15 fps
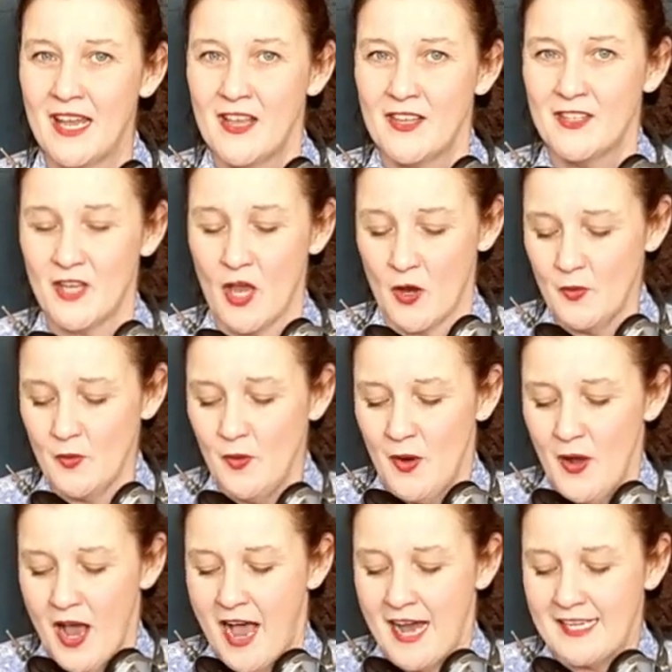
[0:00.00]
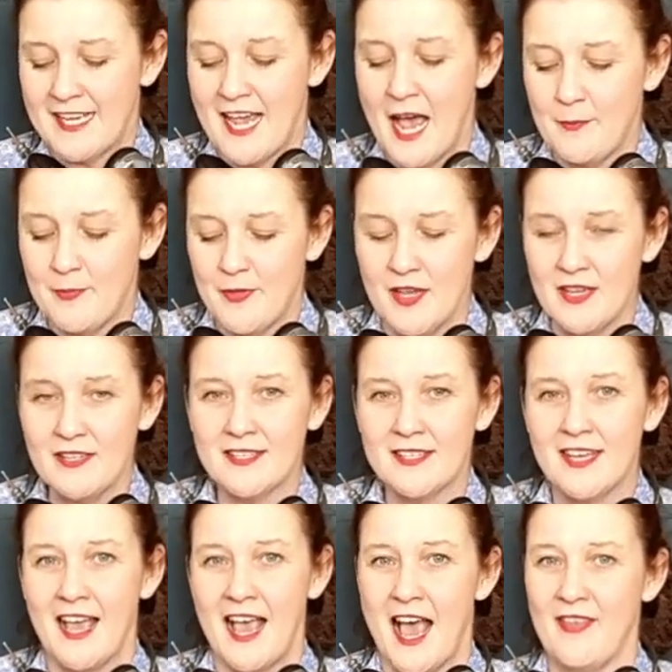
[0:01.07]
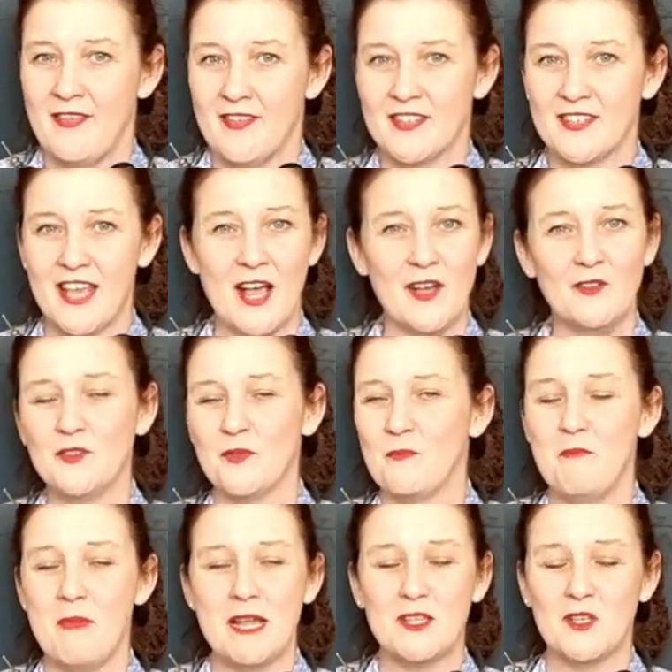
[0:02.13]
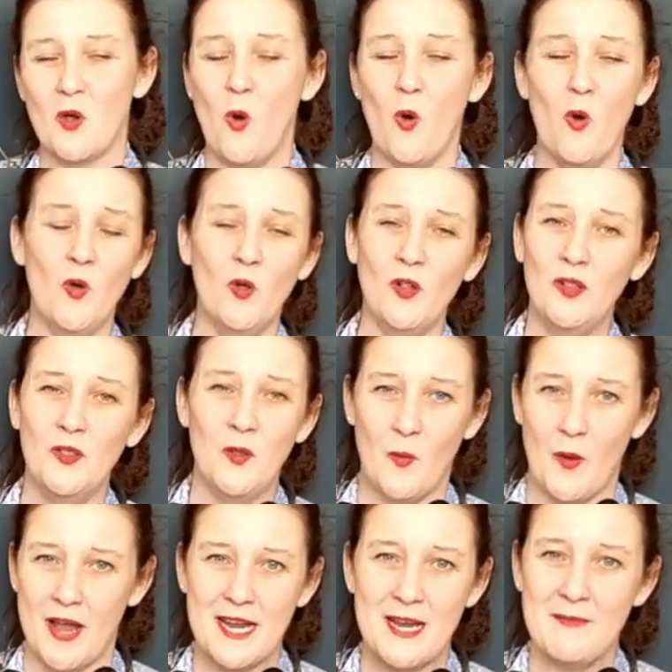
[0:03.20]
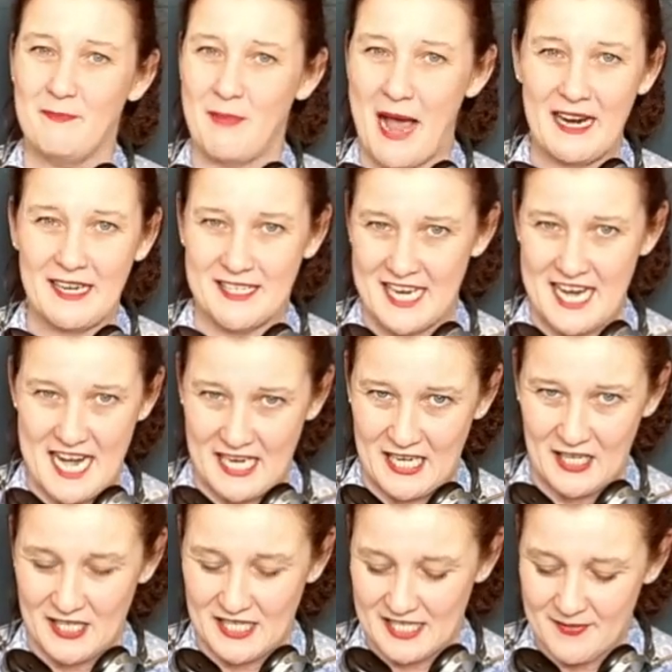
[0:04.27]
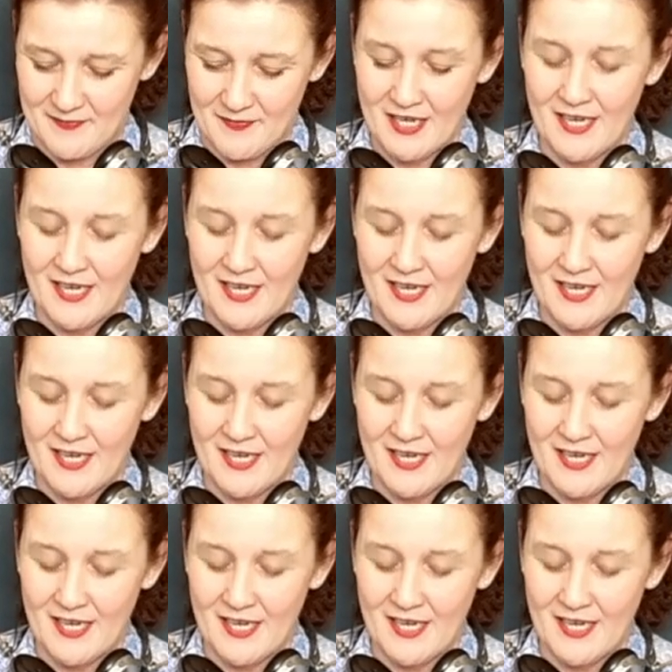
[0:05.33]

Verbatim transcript: So I tap this and the sound makes all the way back to England.